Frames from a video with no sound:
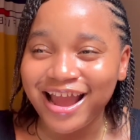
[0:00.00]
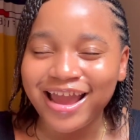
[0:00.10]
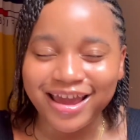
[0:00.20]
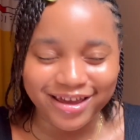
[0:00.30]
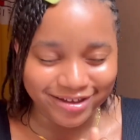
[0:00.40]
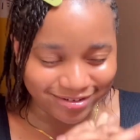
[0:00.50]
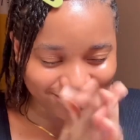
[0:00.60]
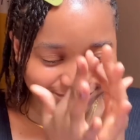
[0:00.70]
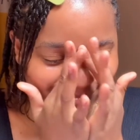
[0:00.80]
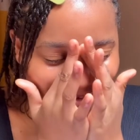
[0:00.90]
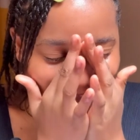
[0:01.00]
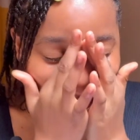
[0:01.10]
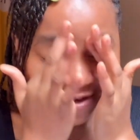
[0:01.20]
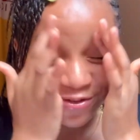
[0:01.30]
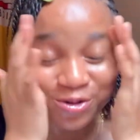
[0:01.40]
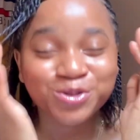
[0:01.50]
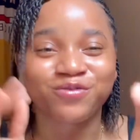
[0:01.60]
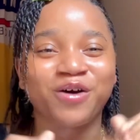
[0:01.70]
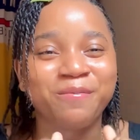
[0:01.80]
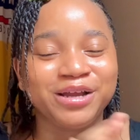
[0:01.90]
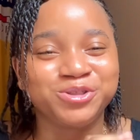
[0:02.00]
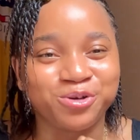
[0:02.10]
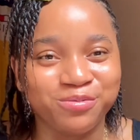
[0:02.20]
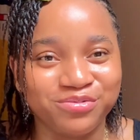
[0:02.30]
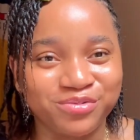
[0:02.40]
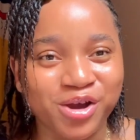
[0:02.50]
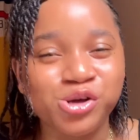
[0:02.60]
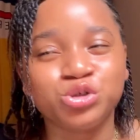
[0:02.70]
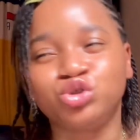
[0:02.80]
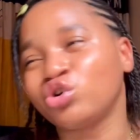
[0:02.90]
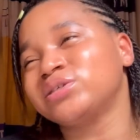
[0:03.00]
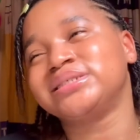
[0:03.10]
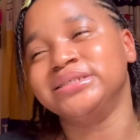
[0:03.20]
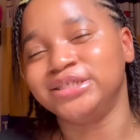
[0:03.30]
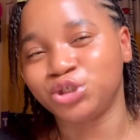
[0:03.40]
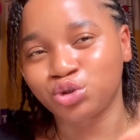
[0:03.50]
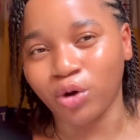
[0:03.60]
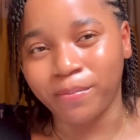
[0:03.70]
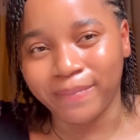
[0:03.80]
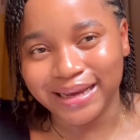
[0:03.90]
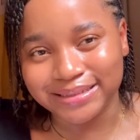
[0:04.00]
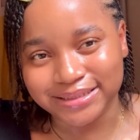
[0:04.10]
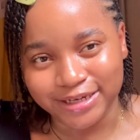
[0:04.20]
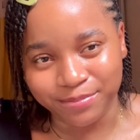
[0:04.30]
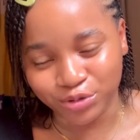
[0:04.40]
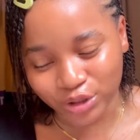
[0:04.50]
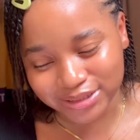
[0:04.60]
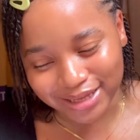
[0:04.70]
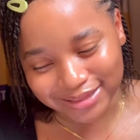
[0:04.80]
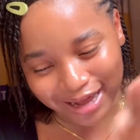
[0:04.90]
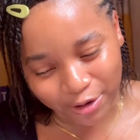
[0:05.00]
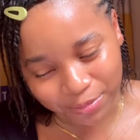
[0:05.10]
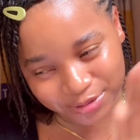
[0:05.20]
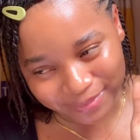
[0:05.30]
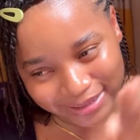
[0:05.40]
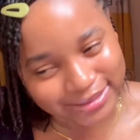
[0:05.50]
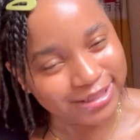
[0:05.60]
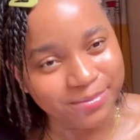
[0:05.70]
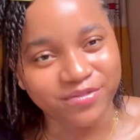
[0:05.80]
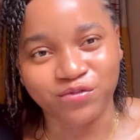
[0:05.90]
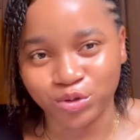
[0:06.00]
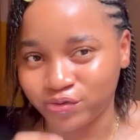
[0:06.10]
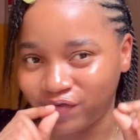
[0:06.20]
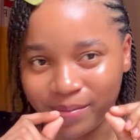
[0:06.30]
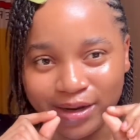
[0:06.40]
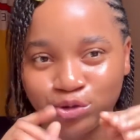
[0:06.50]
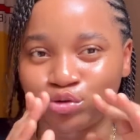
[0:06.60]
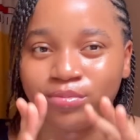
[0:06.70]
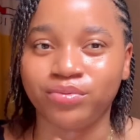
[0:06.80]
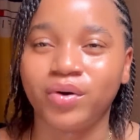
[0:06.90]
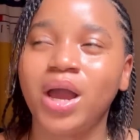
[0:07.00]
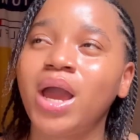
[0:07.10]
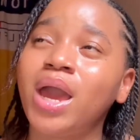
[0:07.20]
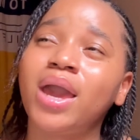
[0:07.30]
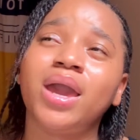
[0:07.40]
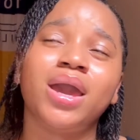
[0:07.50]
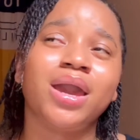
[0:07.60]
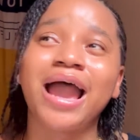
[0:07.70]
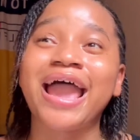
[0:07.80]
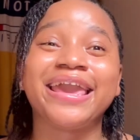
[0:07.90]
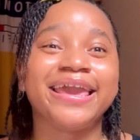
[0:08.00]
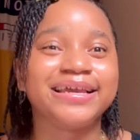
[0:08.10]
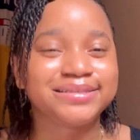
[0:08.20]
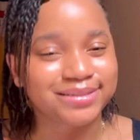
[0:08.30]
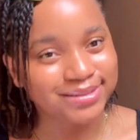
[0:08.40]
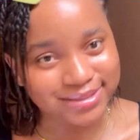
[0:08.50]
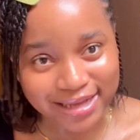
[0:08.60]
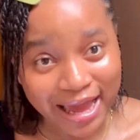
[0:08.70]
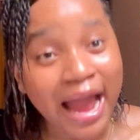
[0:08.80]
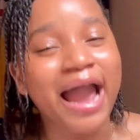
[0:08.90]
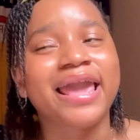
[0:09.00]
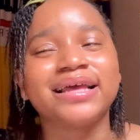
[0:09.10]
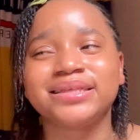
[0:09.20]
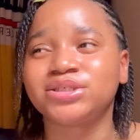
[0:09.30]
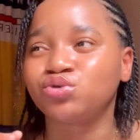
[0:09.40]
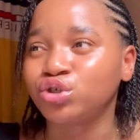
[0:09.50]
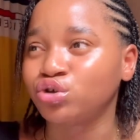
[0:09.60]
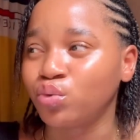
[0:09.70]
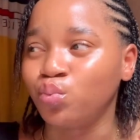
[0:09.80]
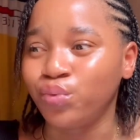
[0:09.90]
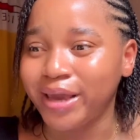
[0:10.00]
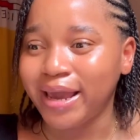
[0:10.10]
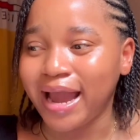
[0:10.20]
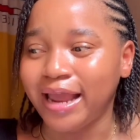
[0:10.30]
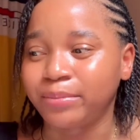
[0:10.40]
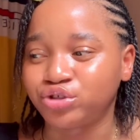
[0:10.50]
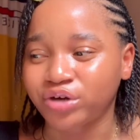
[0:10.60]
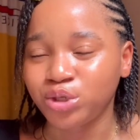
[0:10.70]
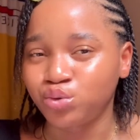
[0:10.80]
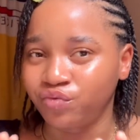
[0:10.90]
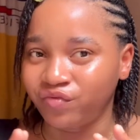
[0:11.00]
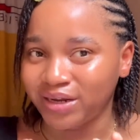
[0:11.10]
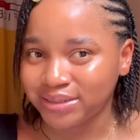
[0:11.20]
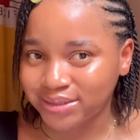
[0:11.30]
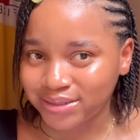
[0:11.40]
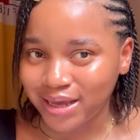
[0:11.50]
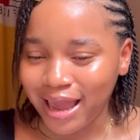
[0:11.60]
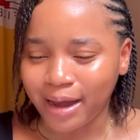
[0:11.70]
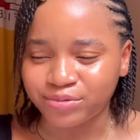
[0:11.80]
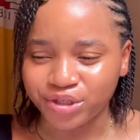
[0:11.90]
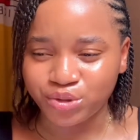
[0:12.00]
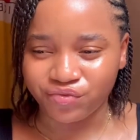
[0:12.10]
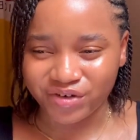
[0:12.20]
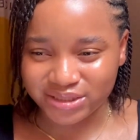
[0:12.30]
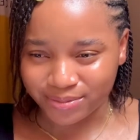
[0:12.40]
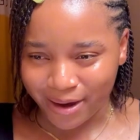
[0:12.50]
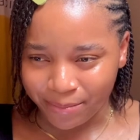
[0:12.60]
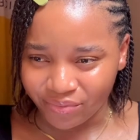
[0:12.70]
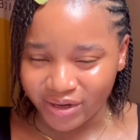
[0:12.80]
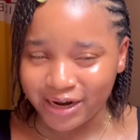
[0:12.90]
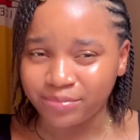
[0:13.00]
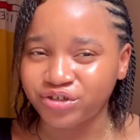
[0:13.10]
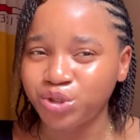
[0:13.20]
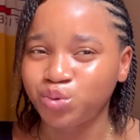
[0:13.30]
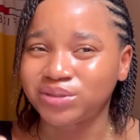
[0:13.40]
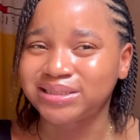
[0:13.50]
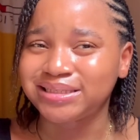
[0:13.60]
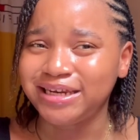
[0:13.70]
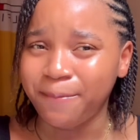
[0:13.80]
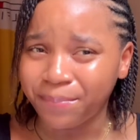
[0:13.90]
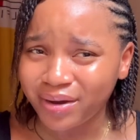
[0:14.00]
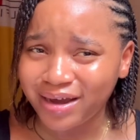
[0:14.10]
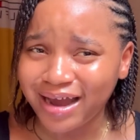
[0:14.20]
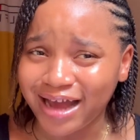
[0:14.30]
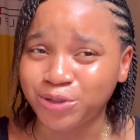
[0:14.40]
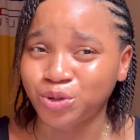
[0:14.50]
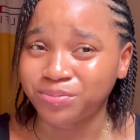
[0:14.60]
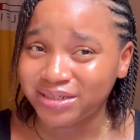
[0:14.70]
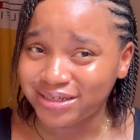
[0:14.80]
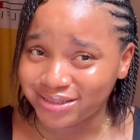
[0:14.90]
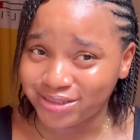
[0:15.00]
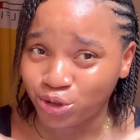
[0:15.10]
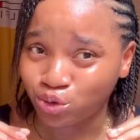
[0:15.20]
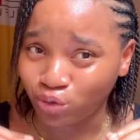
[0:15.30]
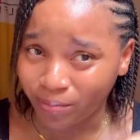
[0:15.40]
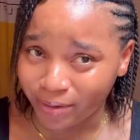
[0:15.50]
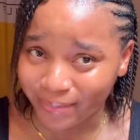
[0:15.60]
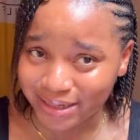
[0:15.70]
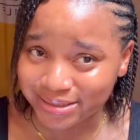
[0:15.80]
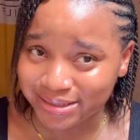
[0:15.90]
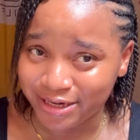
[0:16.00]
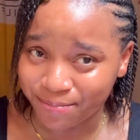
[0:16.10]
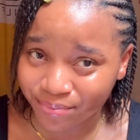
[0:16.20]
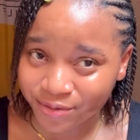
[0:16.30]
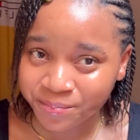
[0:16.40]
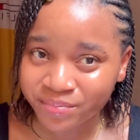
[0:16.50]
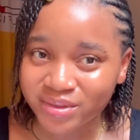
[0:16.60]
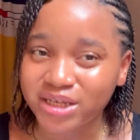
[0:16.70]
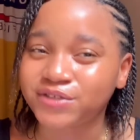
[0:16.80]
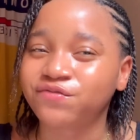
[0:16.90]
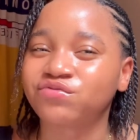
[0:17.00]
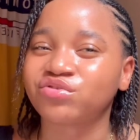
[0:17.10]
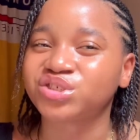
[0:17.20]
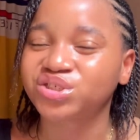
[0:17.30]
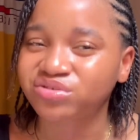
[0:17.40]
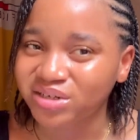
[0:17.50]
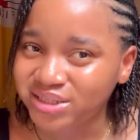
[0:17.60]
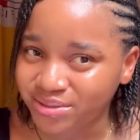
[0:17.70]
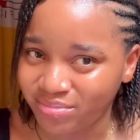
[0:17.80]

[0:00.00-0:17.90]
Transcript: hey, if you want to find my trouble, just disturb my sleep. Just interrupt my sleep if you want to find my trouble. Hey, I hate it. I hate the situation where I am trying to rest. I'm trying to rest my brain. I'm trying to sleep, and something is disturbing my sleep. It frustrates